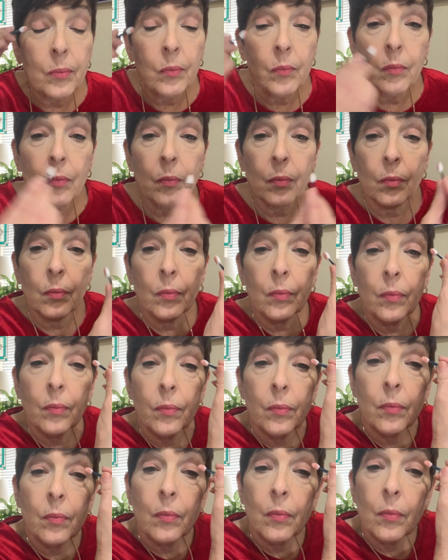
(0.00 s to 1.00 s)

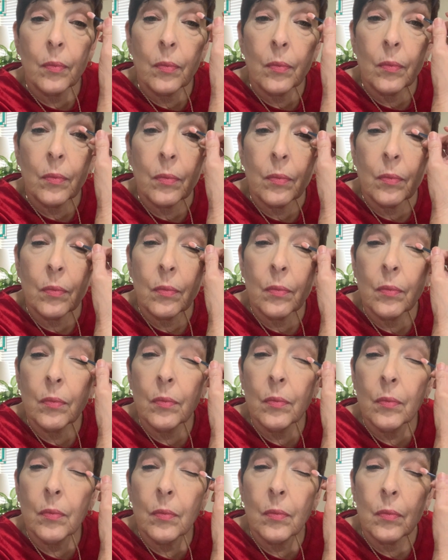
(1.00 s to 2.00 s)

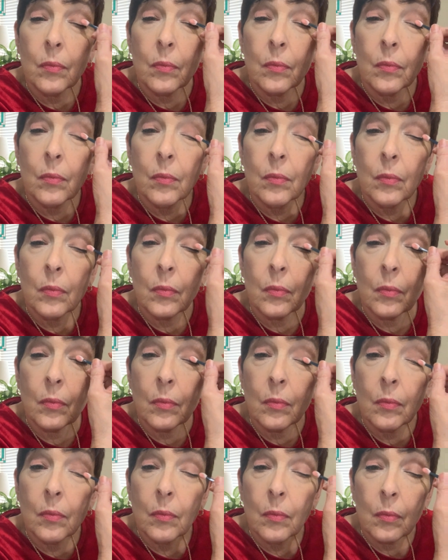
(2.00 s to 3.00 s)

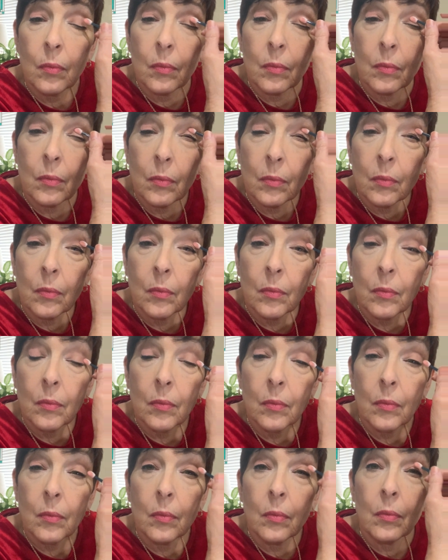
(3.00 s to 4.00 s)

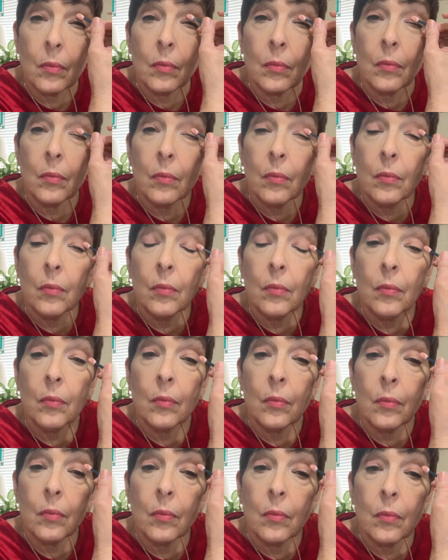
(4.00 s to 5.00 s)

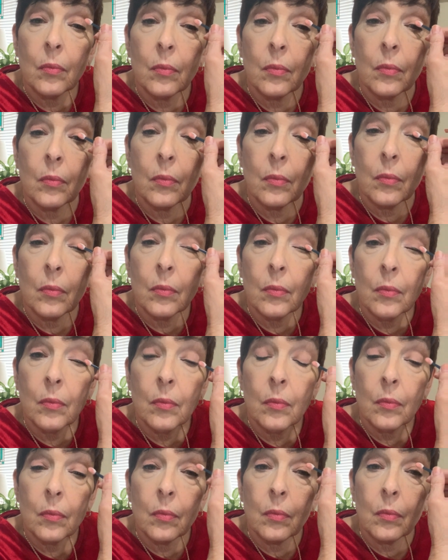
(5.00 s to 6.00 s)

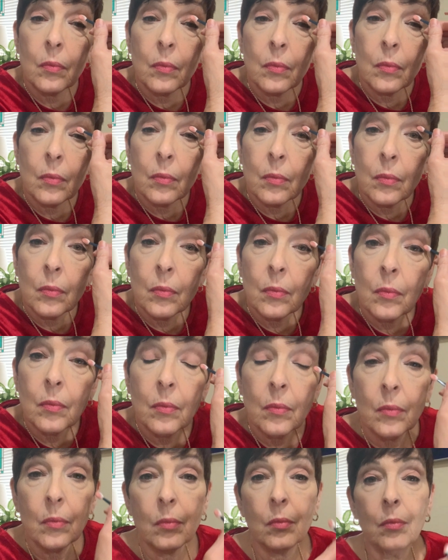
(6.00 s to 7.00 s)

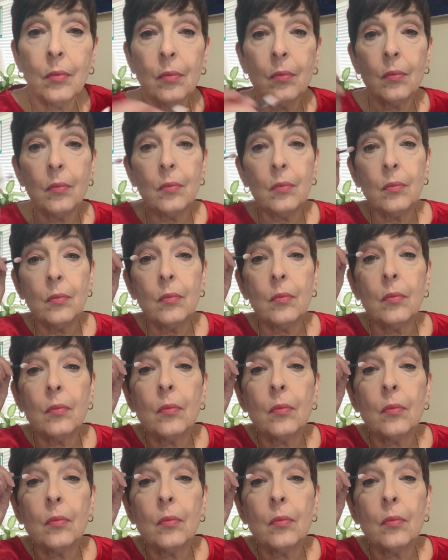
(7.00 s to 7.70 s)
Nothing is said.